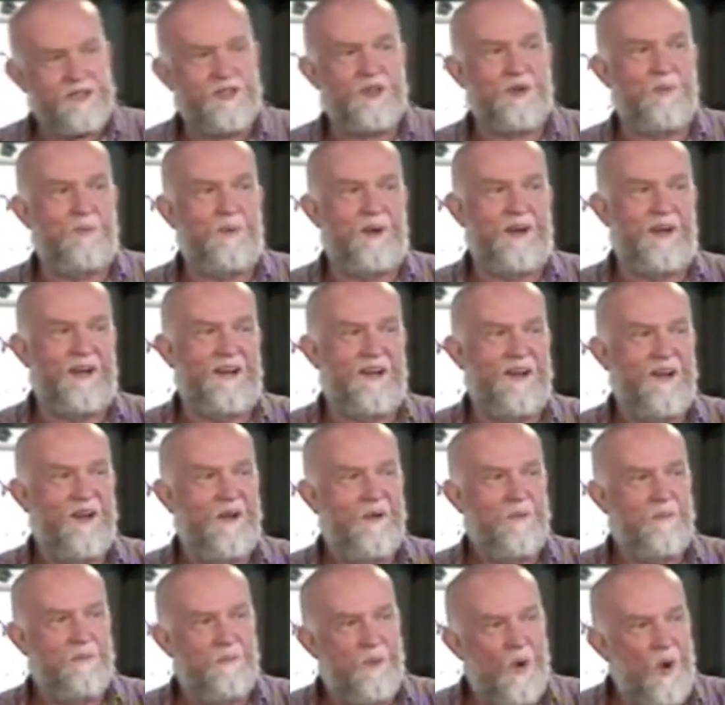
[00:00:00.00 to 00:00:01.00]
be
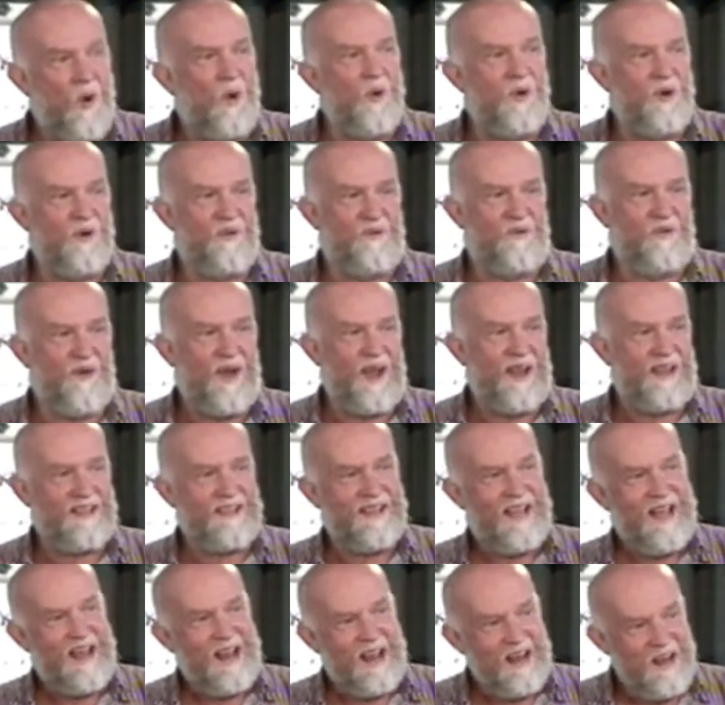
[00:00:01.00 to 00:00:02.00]
born of faith,
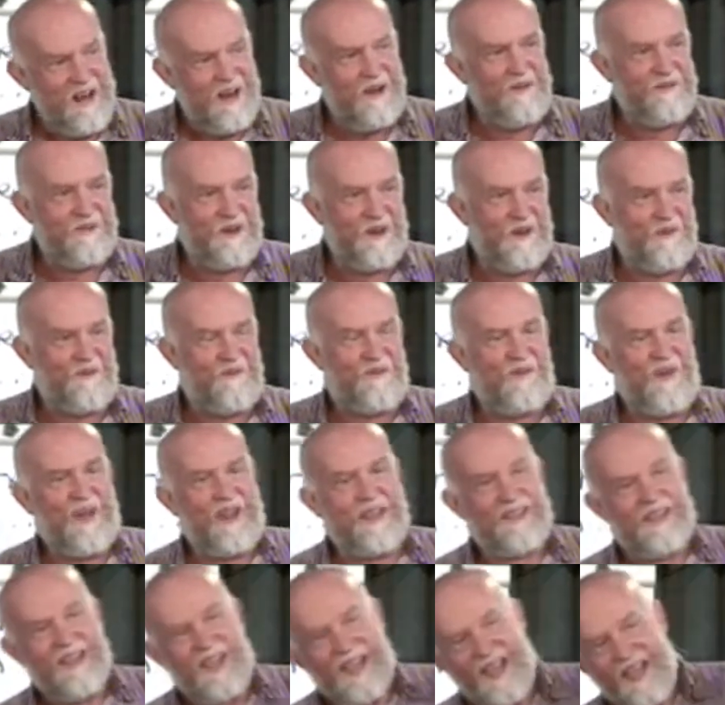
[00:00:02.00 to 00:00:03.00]
lived in faith,
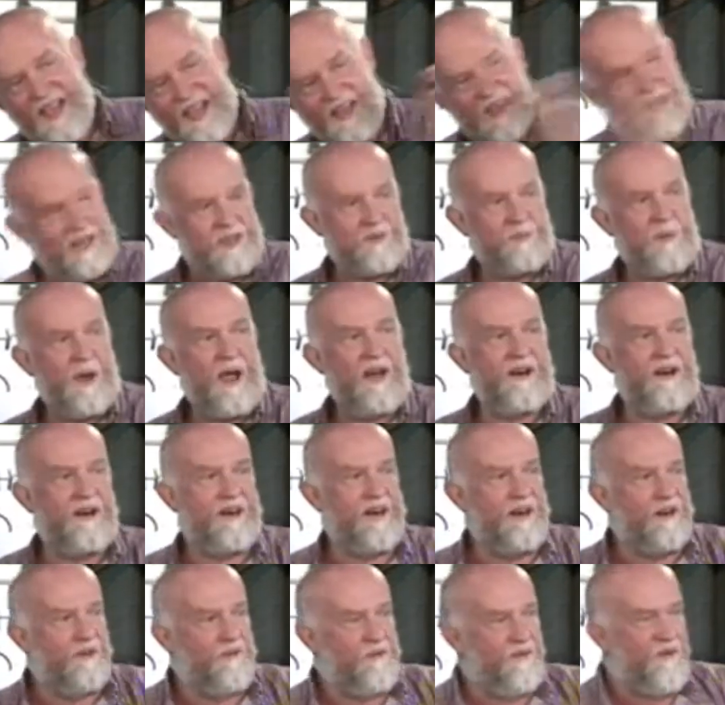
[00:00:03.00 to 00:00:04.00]
expounded
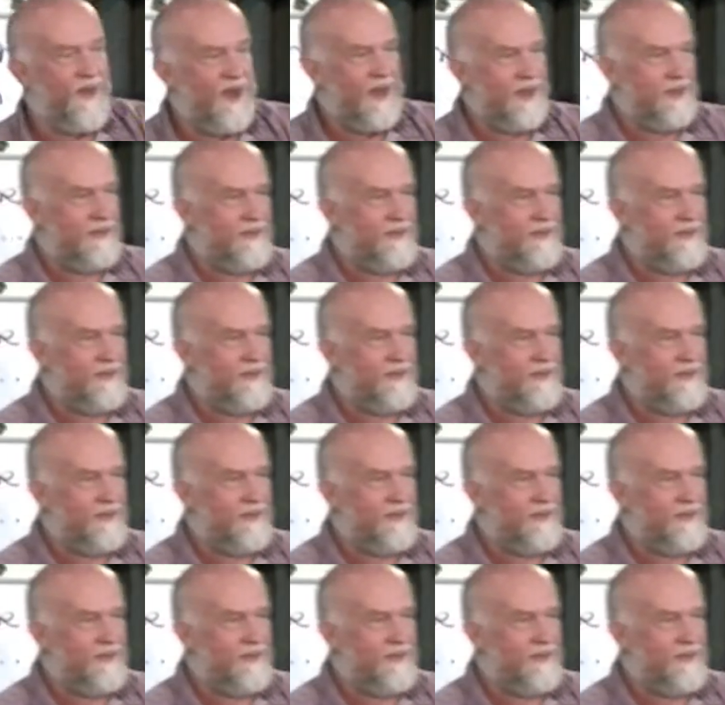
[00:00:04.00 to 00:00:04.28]
in faith,